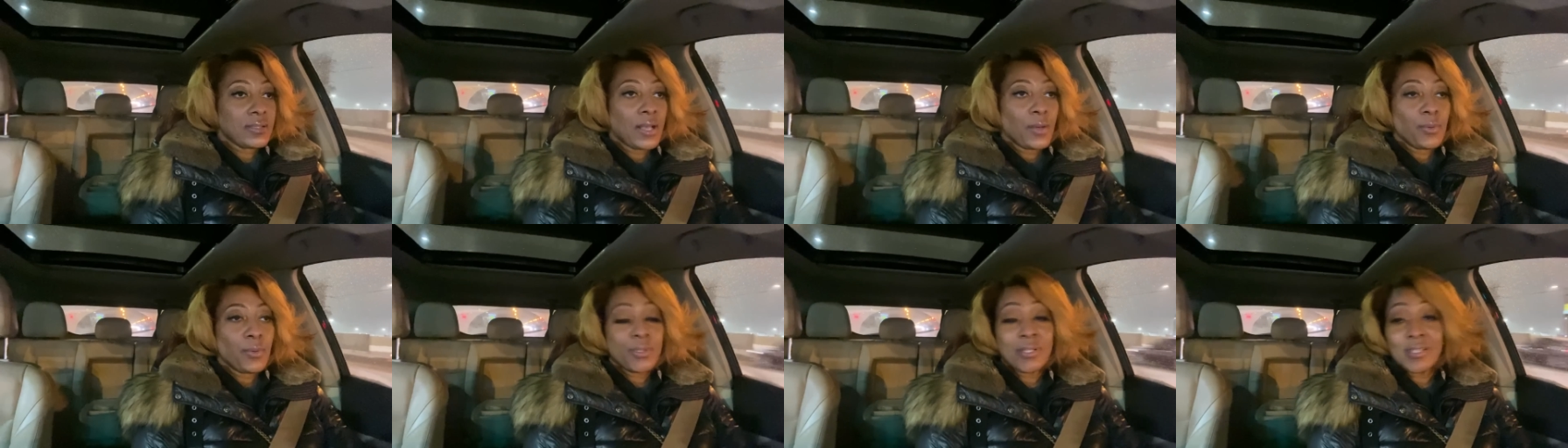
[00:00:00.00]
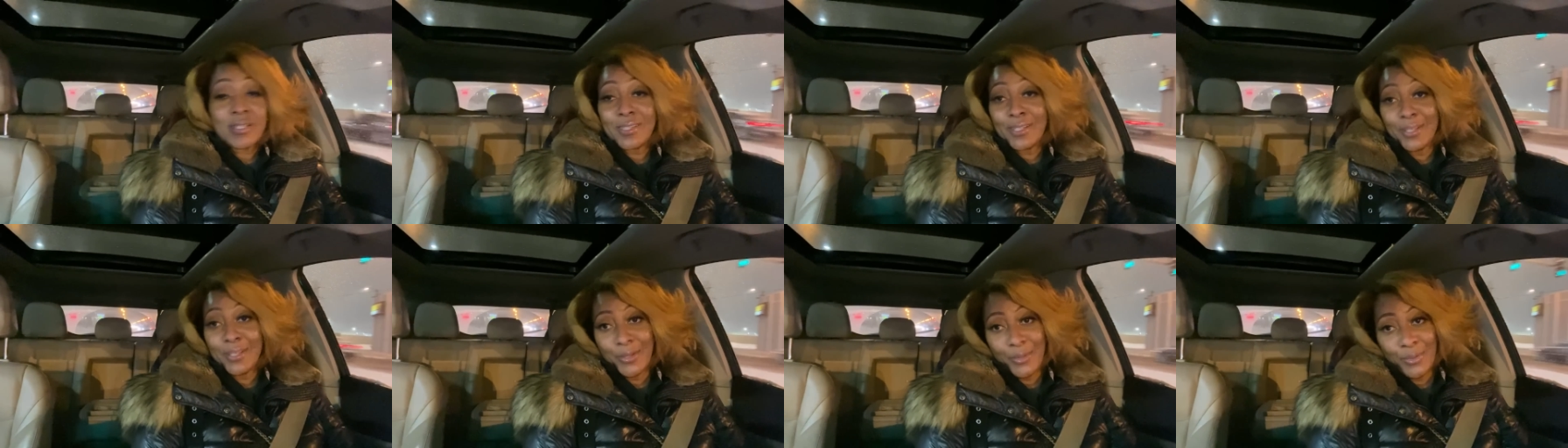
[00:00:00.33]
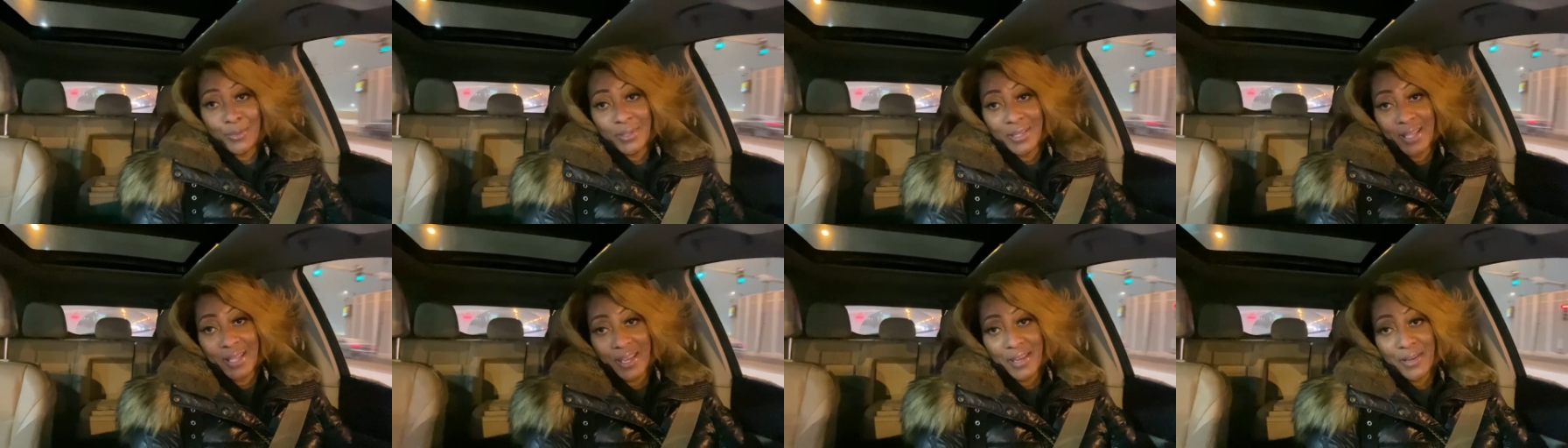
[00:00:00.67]
I will see
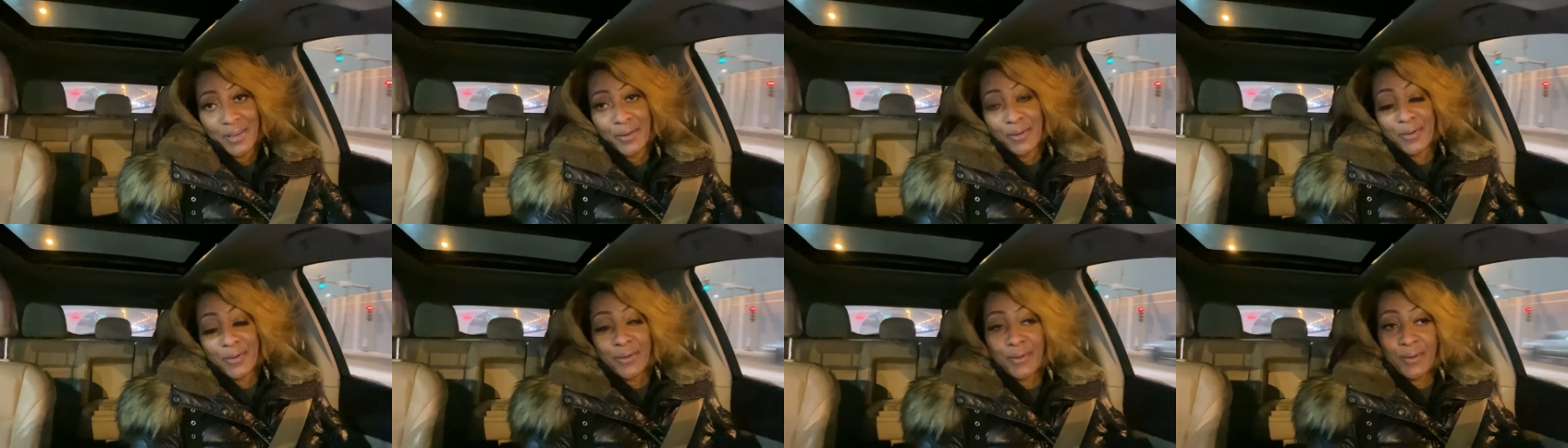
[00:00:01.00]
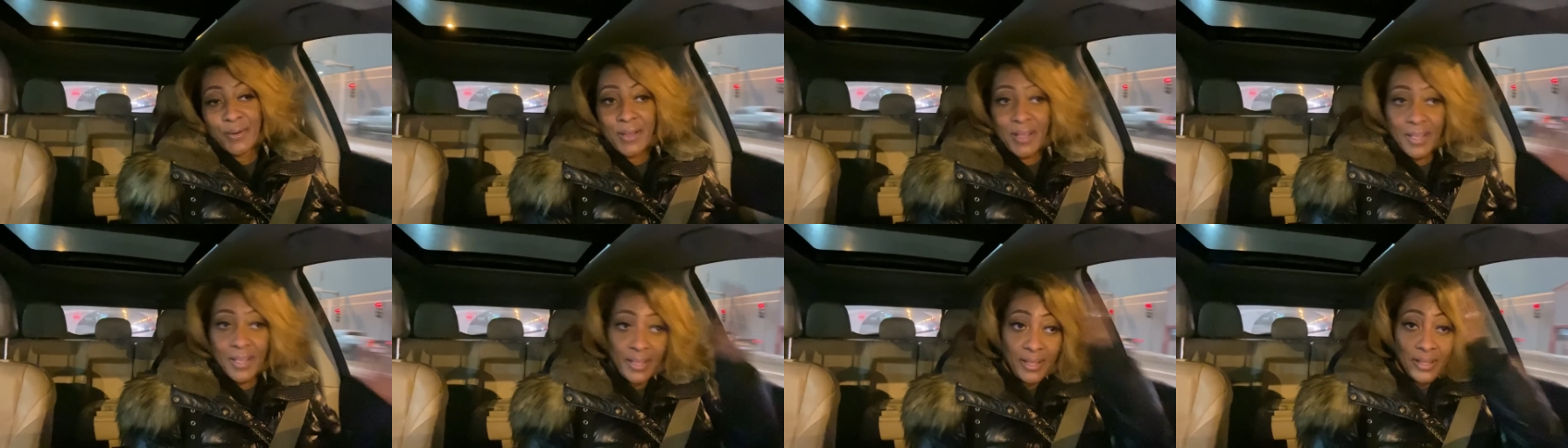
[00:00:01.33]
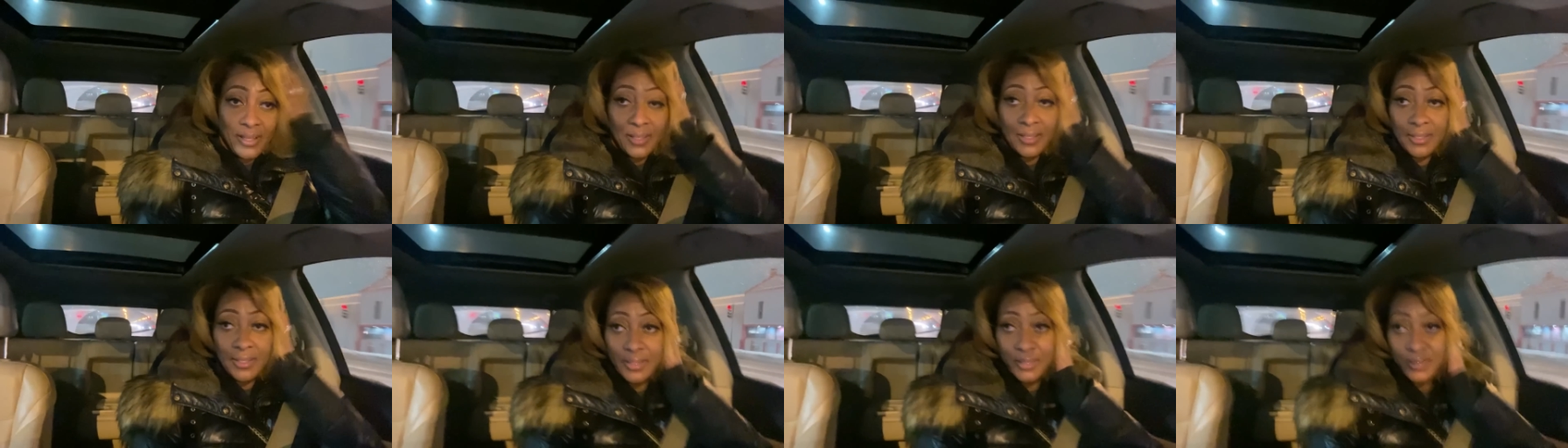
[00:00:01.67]
you later.
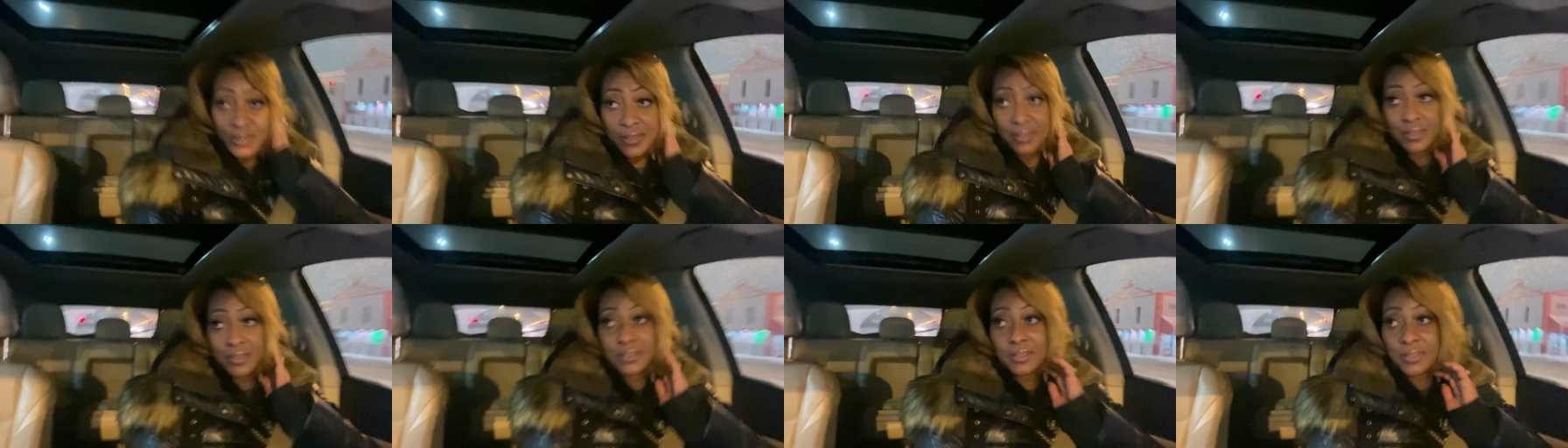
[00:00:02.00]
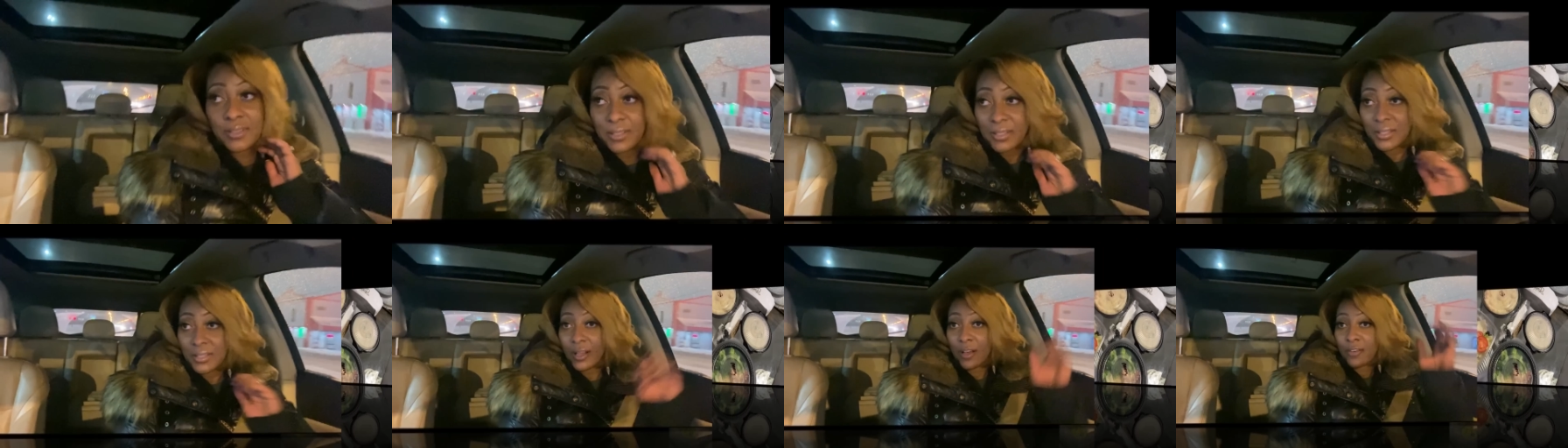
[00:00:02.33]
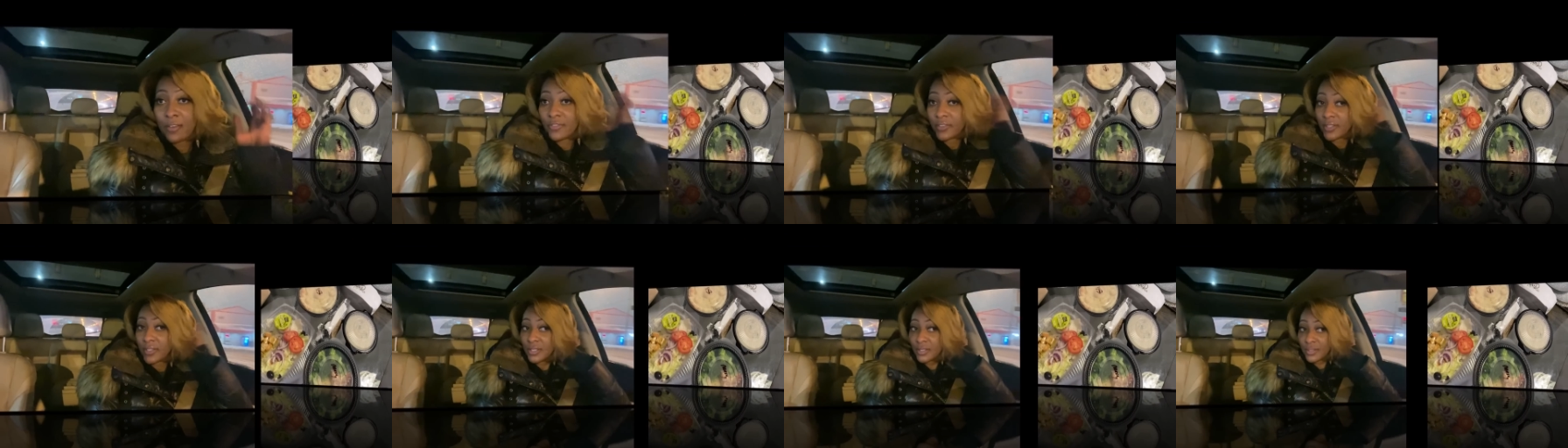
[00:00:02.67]
Get off
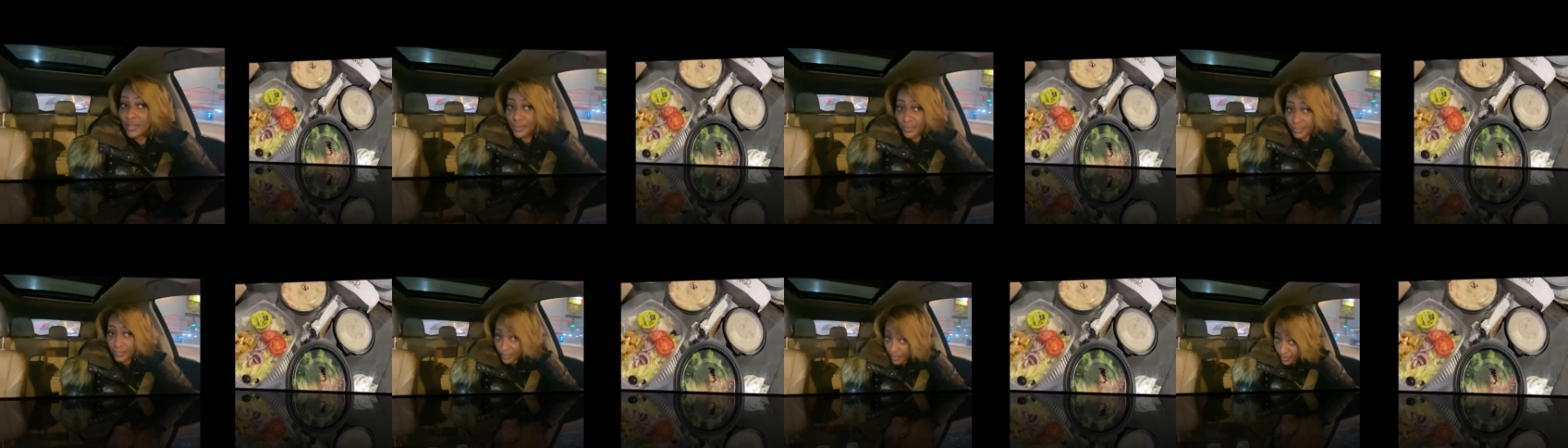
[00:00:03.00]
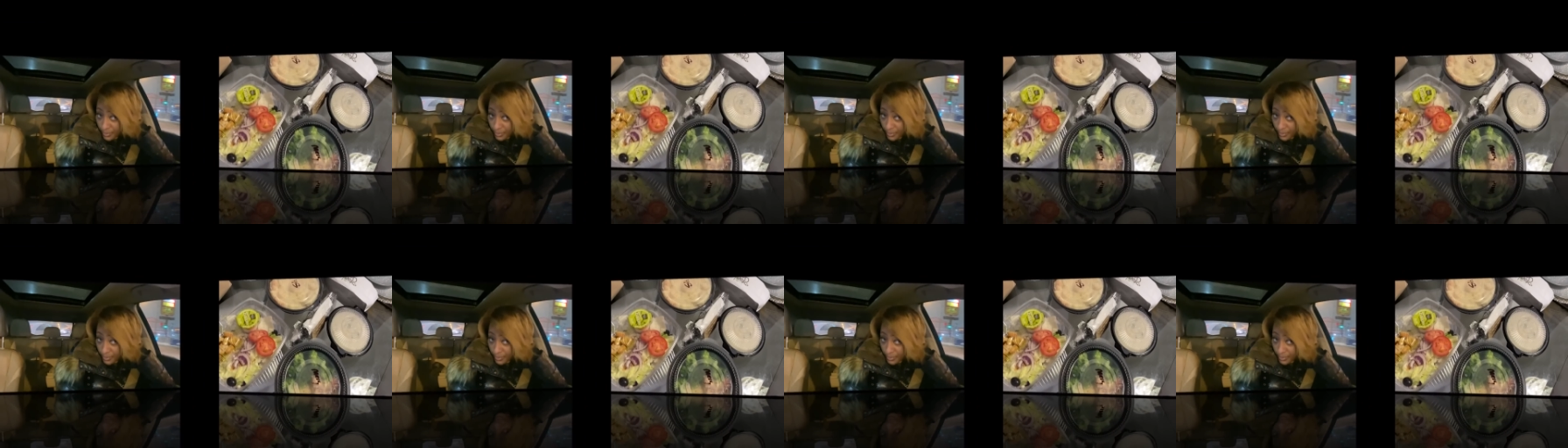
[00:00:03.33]
of here.